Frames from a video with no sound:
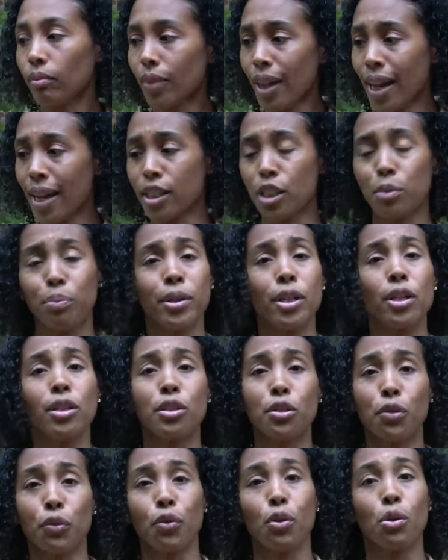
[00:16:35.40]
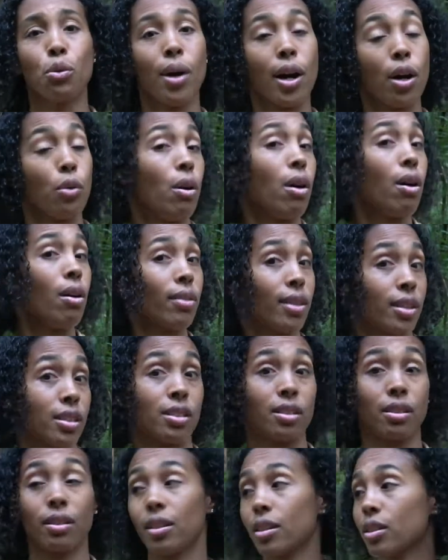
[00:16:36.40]
experience for a while, oh,
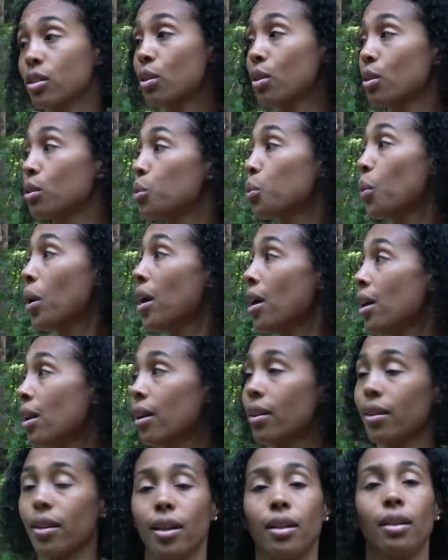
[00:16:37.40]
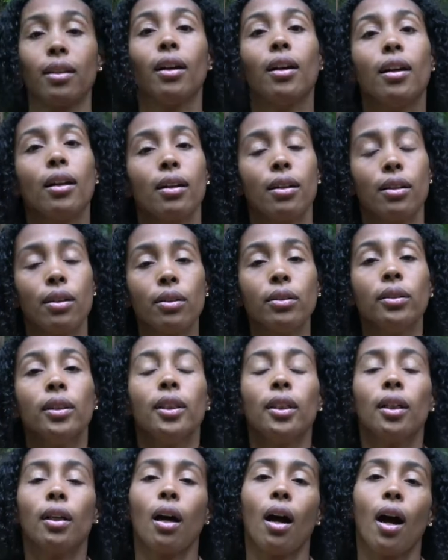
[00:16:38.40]
this goes well, and then, you know,
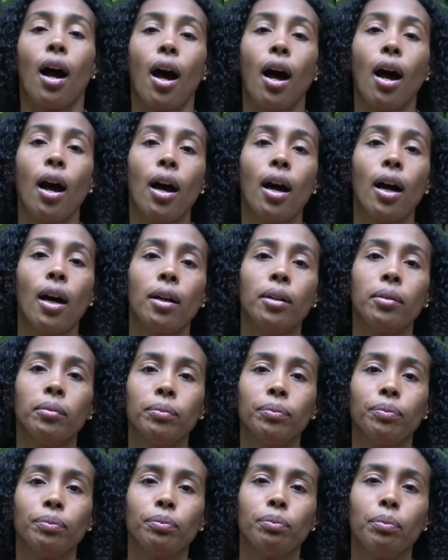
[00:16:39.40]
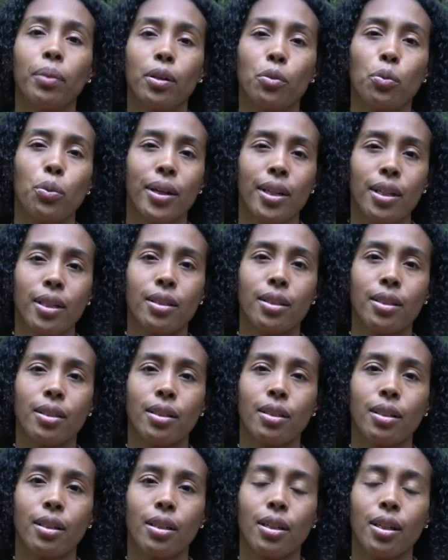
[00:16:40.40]
but when it
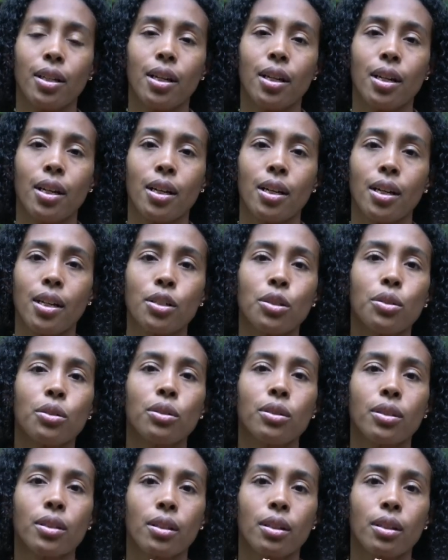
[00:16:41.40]
isn't